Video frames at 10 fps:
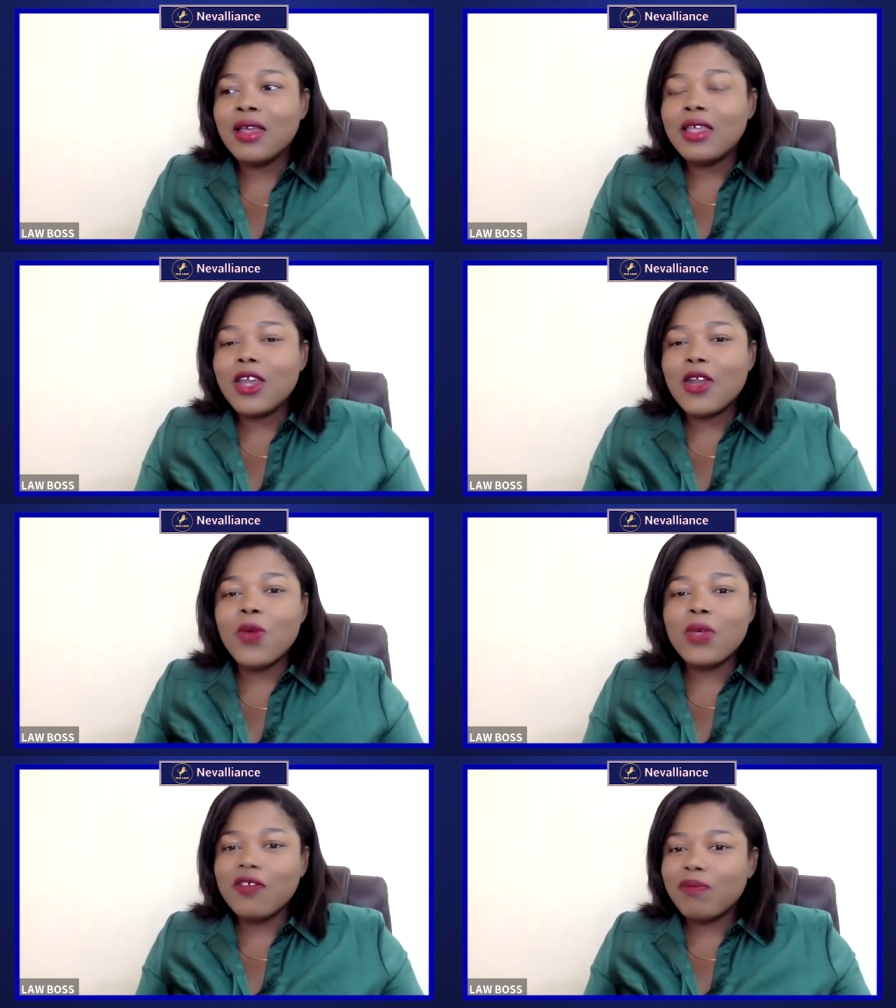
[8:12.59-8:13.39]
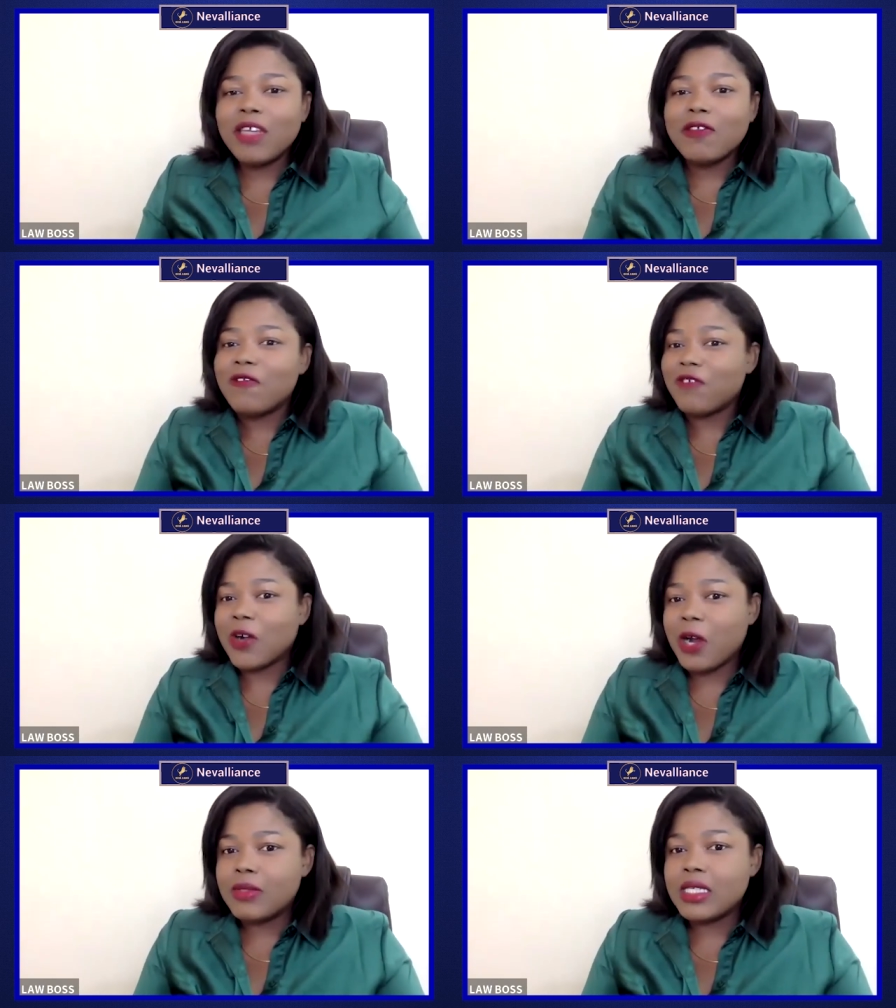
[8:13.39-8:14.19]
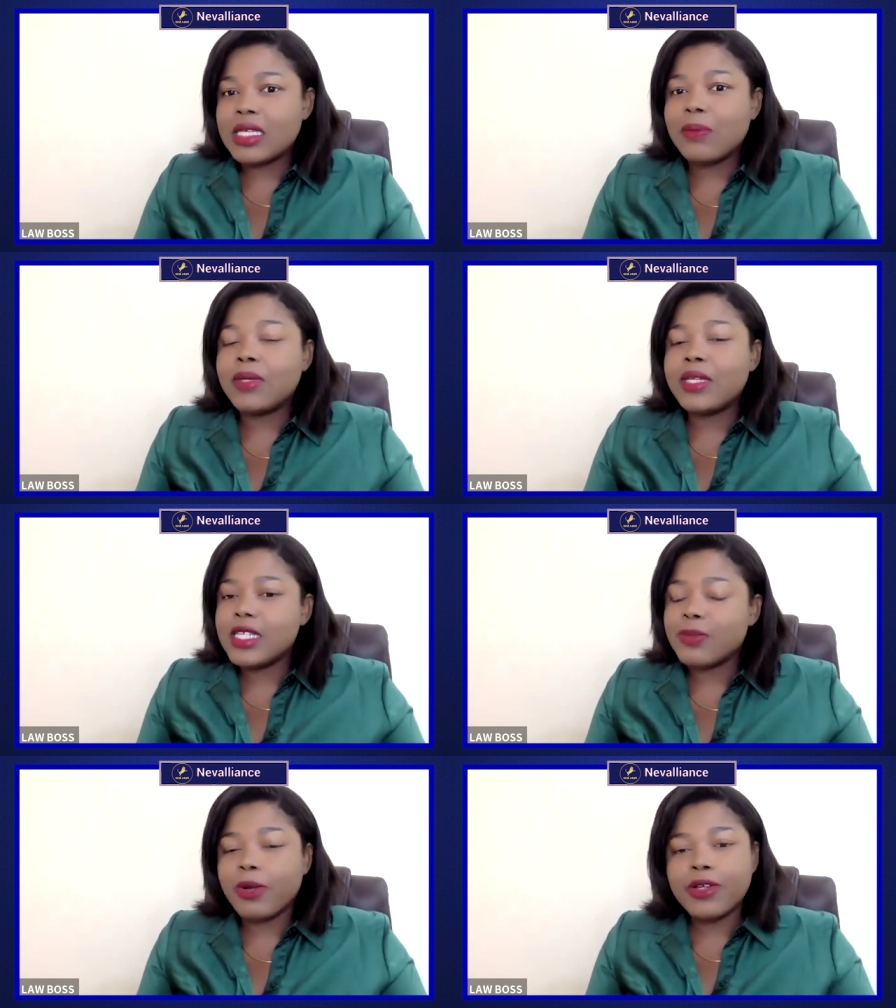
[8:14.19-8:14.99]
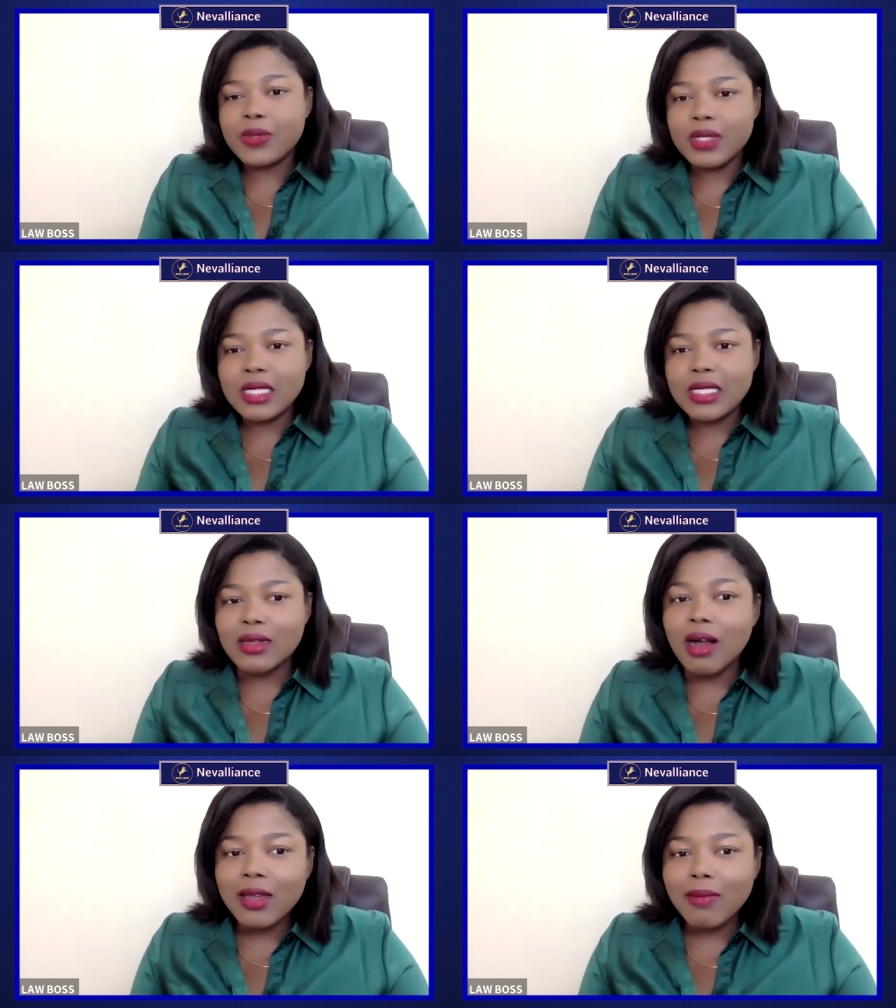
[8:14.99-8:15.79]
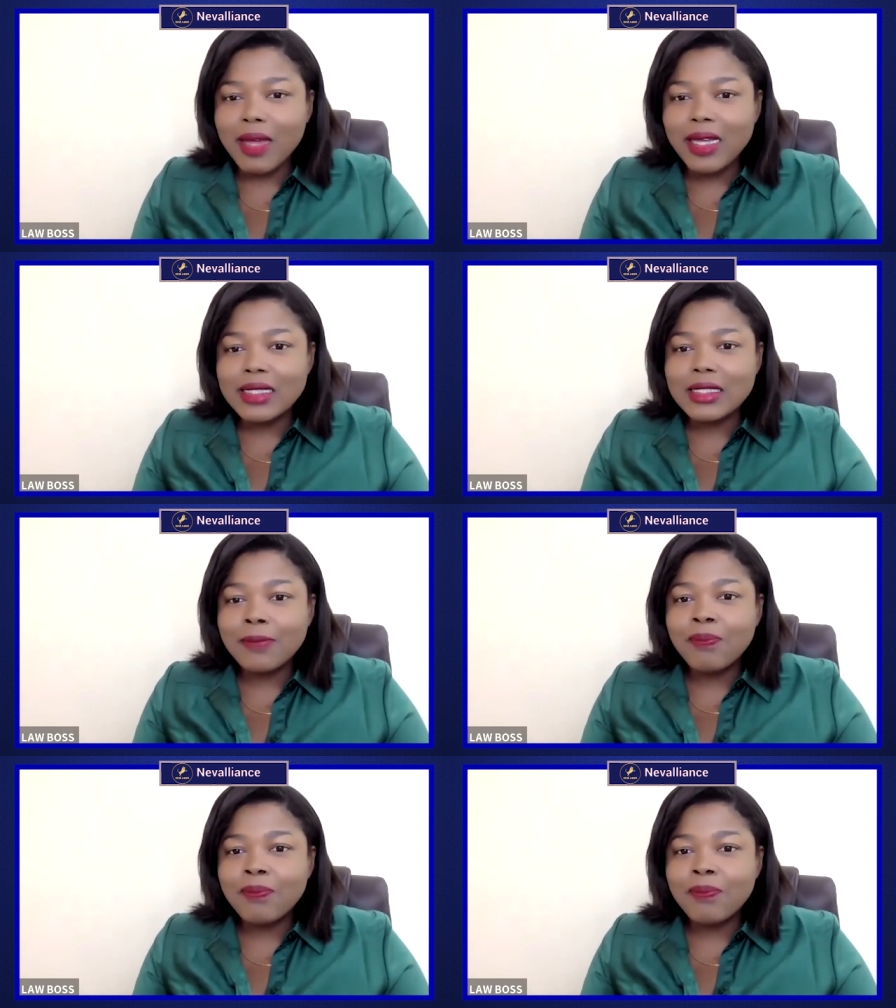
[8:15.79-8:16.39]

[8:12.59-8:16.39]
you know, we've been firm to say, please produce this document.